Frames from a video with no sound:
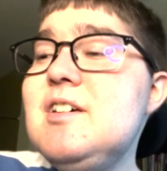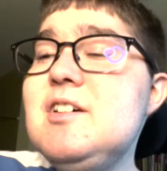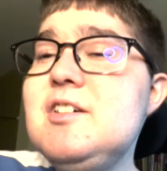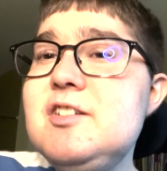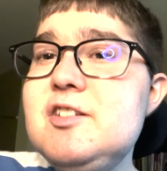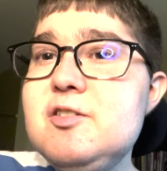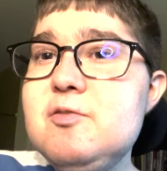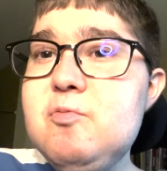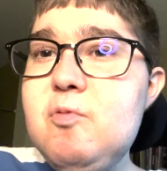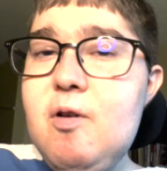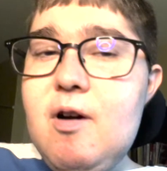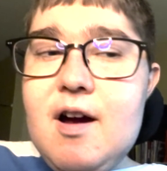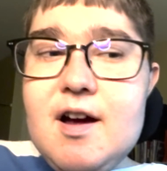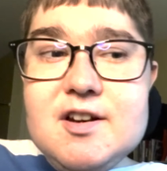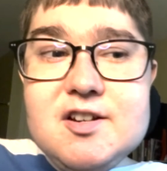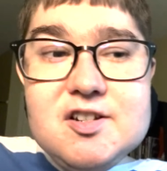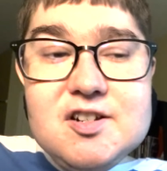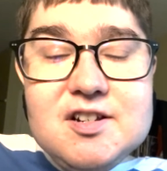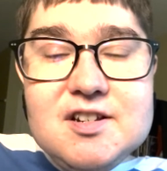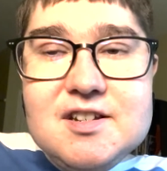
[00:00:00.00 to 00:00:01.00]
to
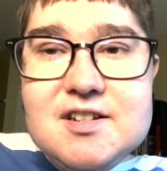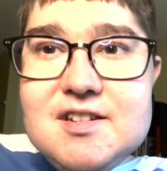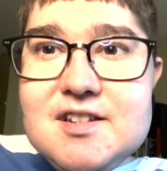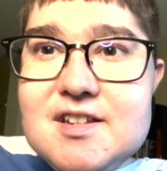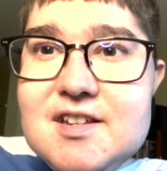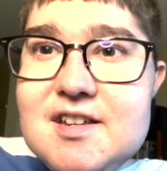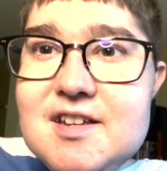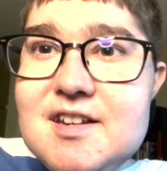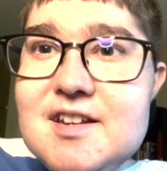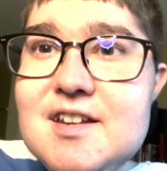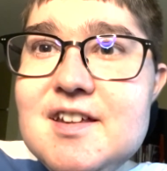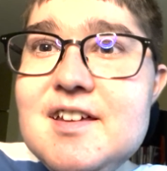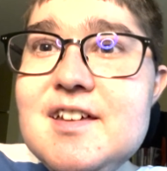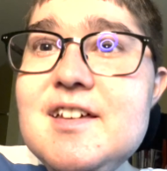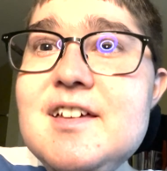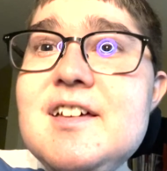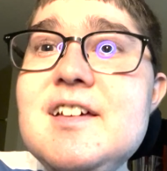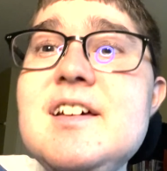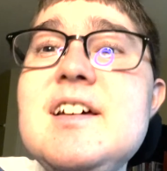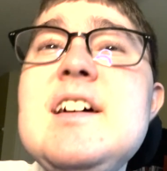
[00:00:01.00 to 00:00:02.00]
Washington,
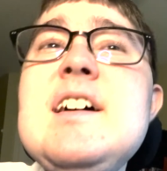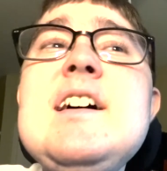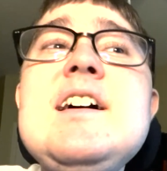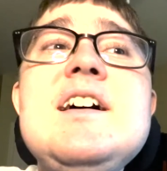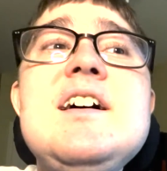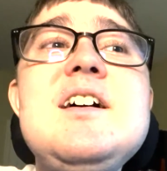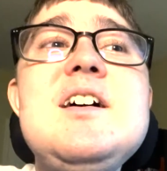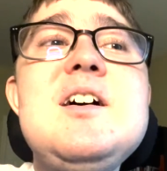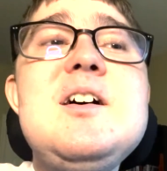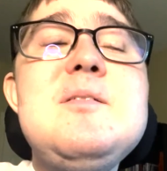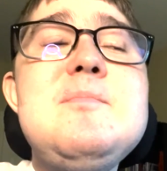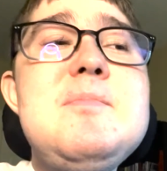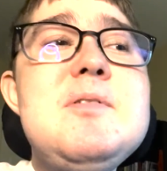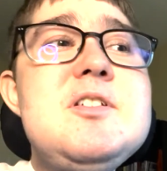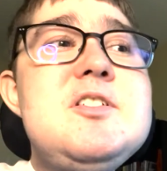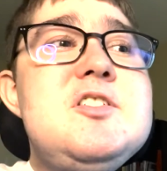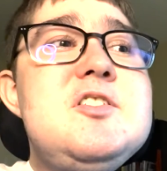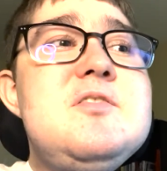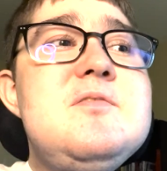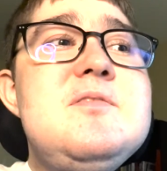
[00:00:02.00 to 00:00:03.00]

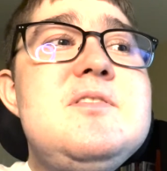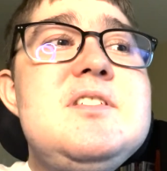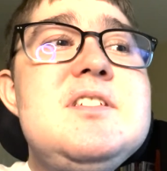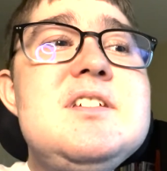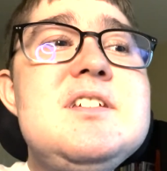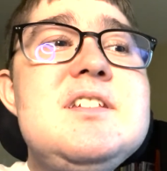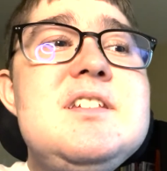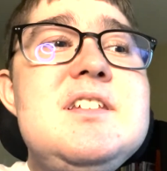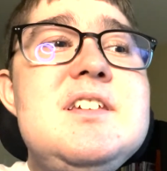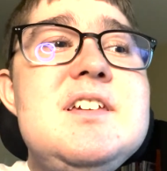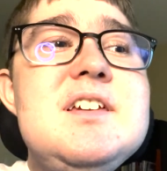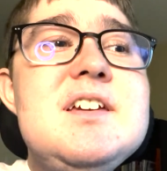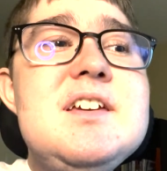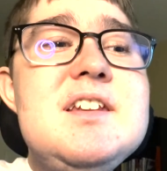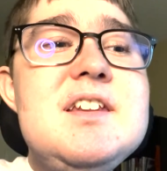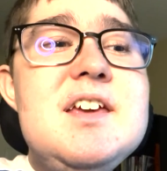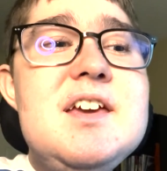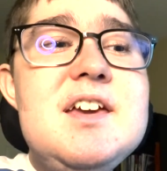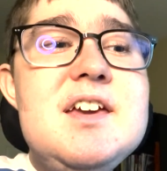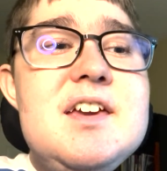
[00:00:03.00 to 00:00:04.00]
but you did get
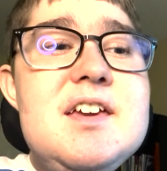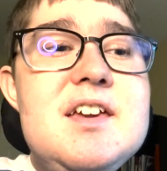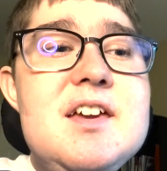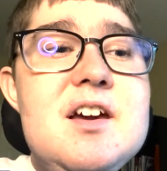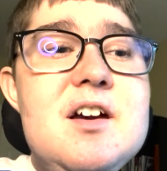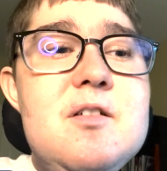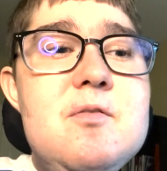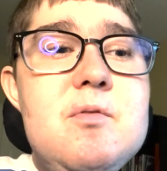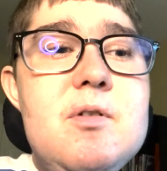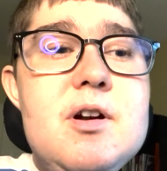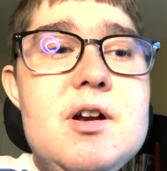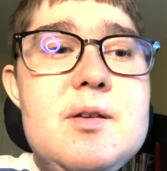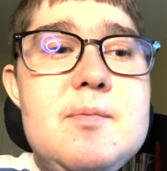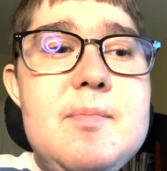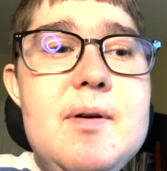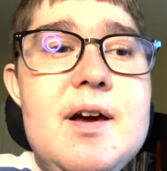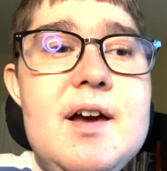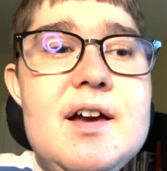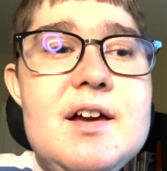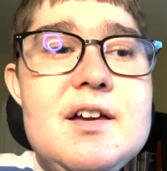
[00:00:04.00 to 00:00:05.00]
a running
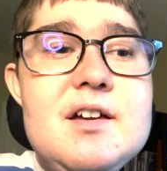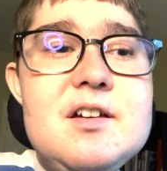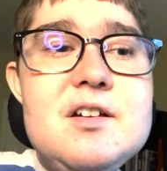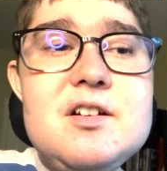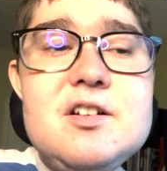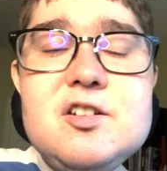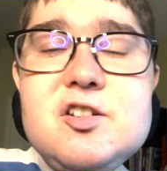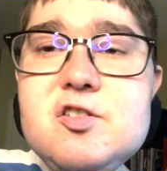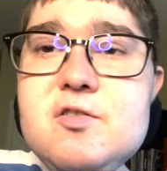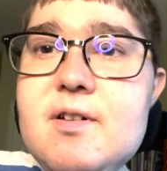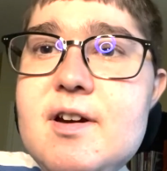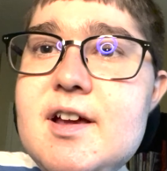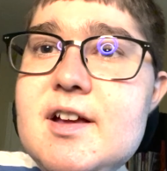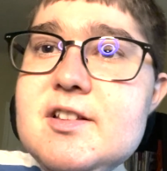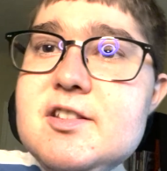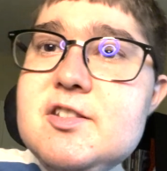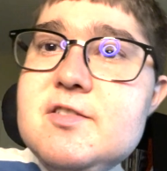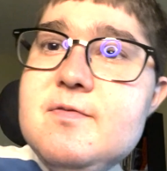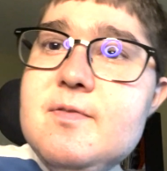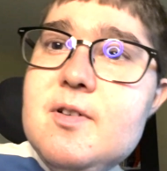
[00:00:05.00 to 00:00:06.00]
back
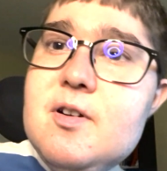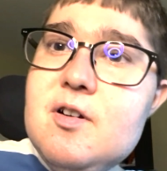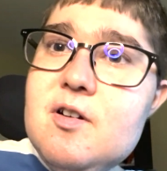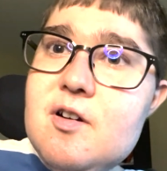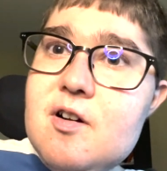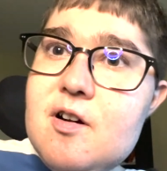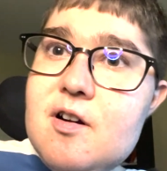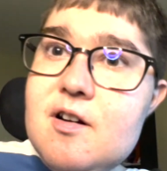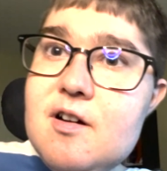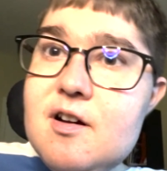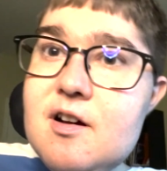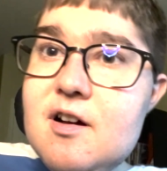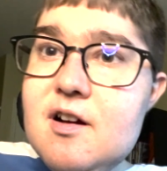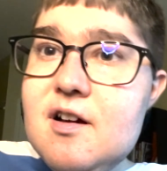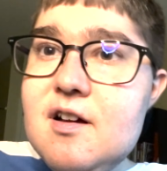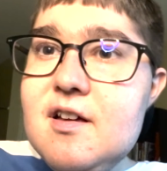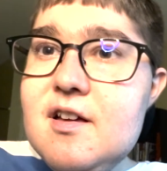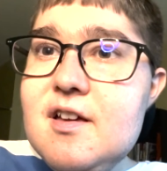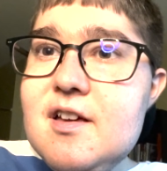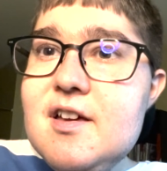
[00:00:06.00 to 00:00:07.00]
transfer,
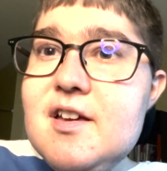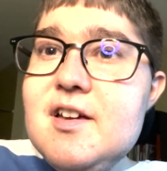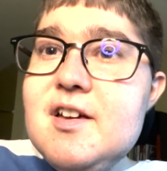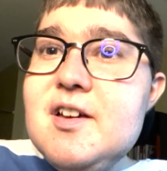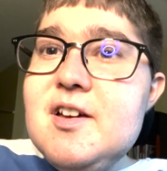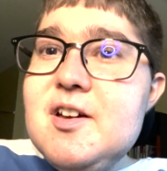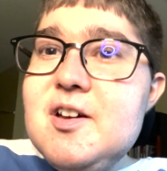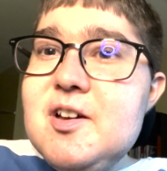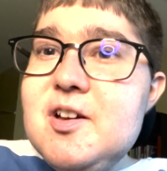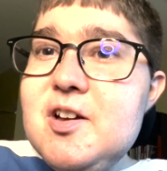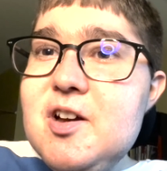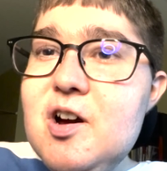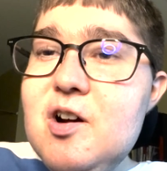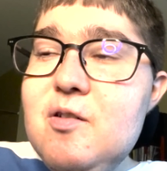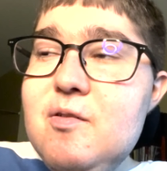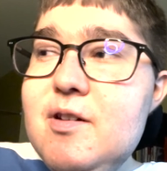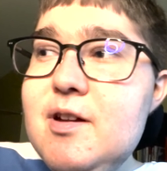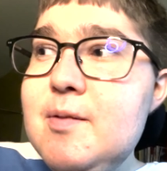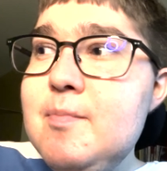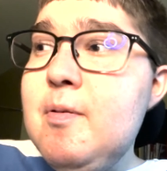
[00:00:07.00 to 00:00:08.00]

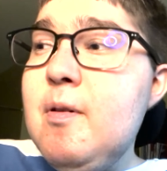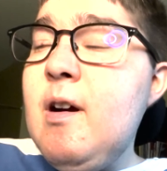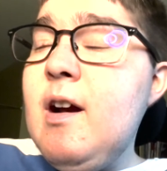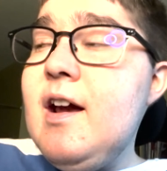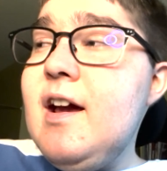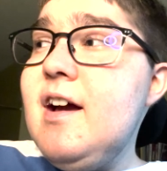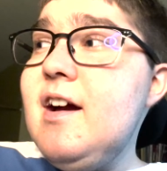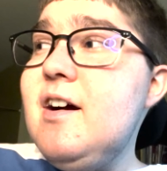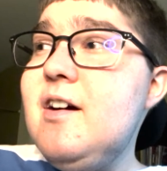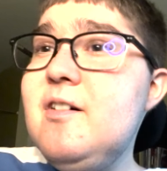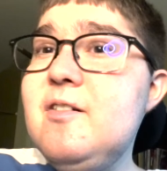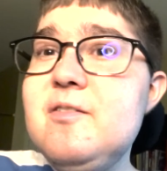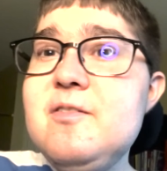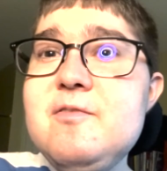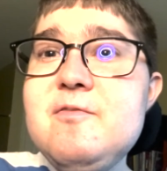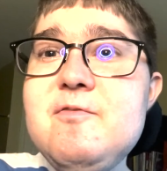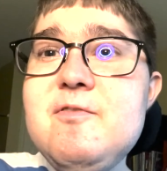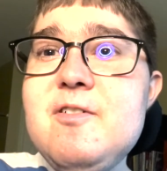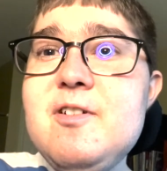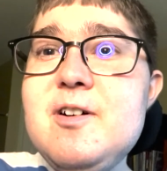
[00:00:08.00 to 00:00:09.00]
Cody Brown
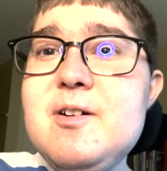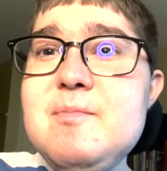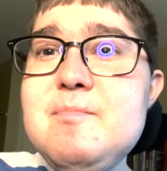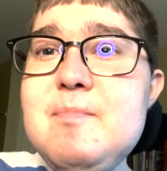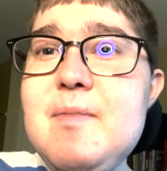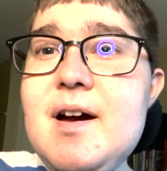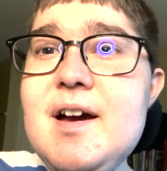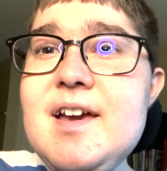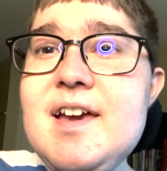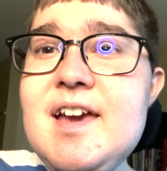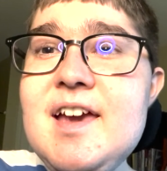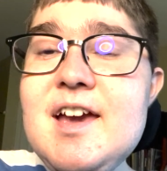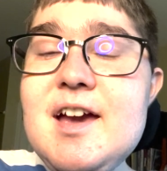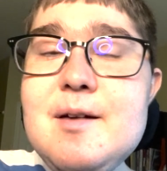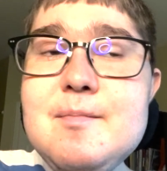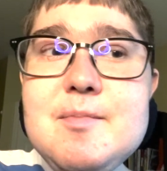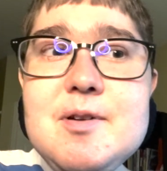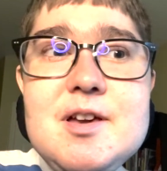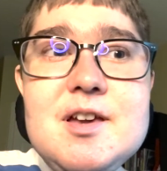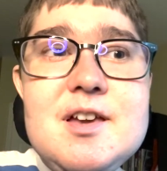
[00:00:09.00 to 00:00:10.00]
from
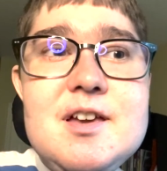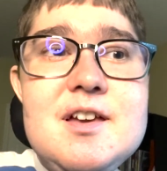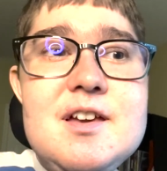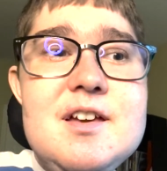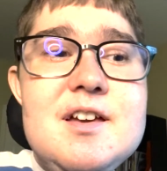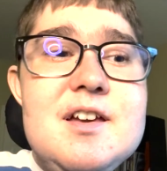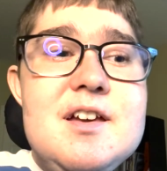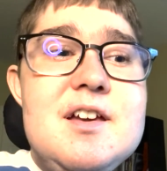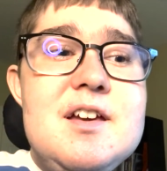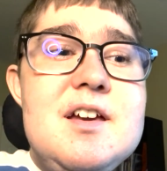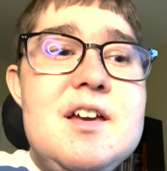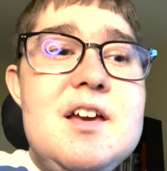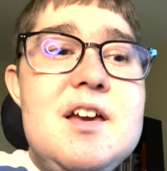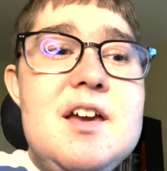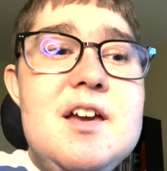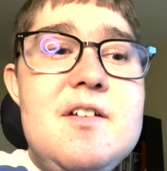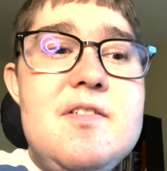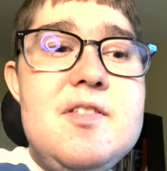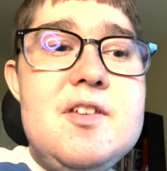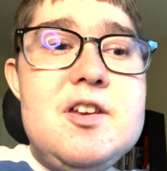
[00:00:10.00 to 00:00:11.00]
Miami
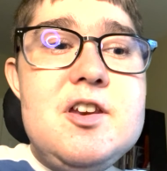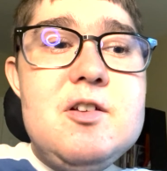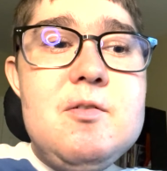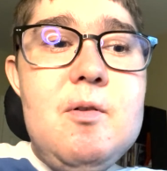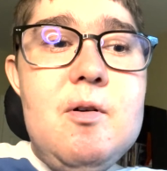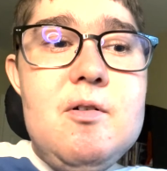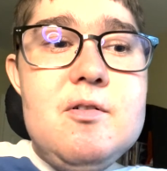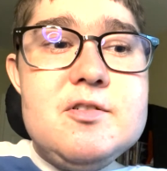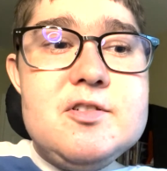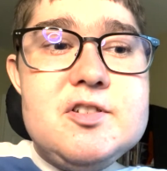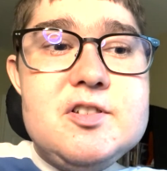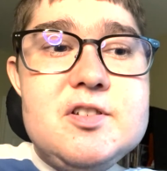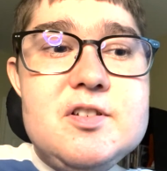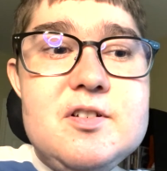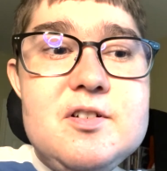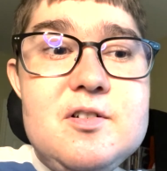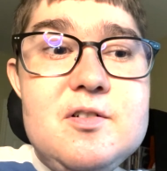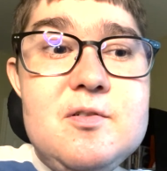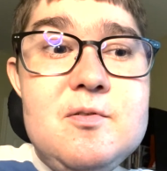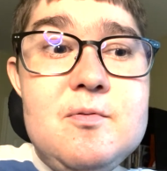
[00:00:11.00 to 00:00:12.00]
and then you
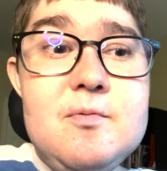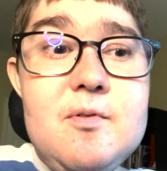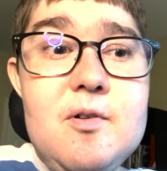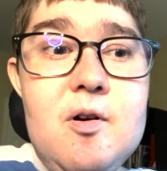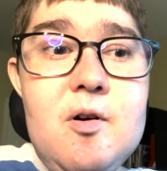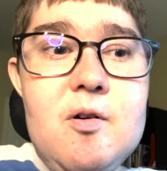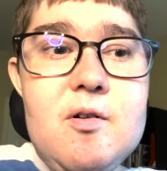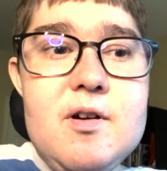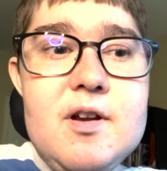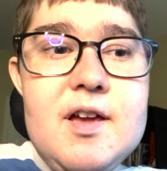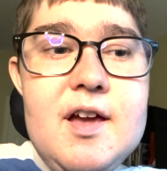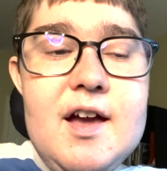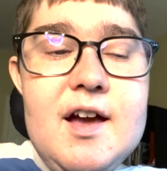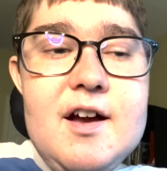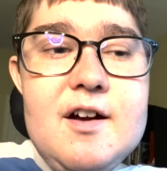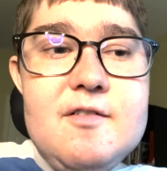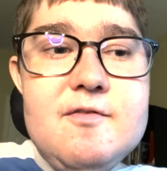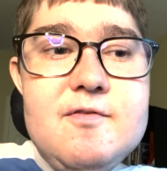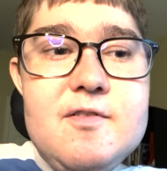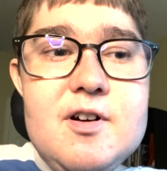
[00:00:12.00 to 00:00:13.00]
also already
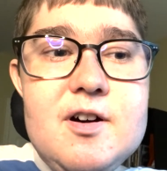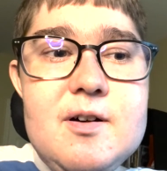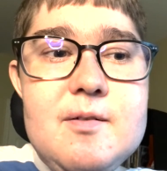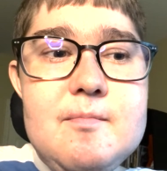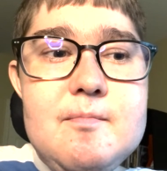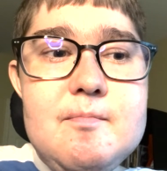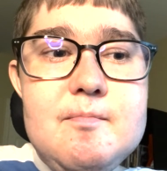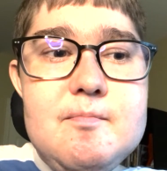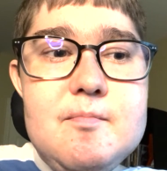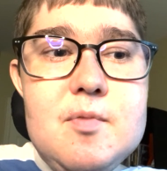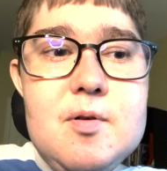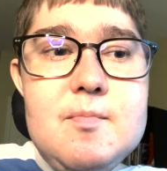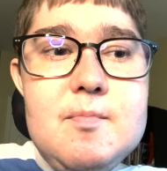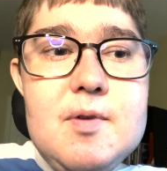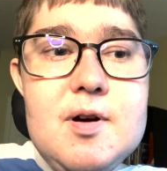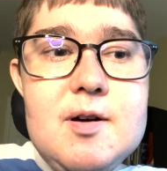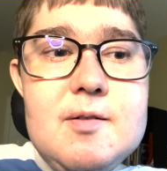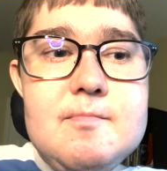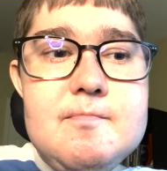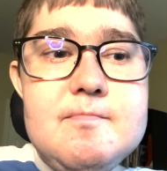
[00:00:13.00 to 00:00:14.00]
have um,
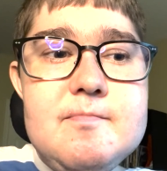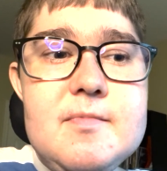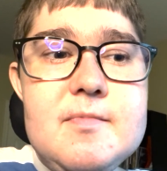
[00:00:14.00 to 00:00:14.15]
um,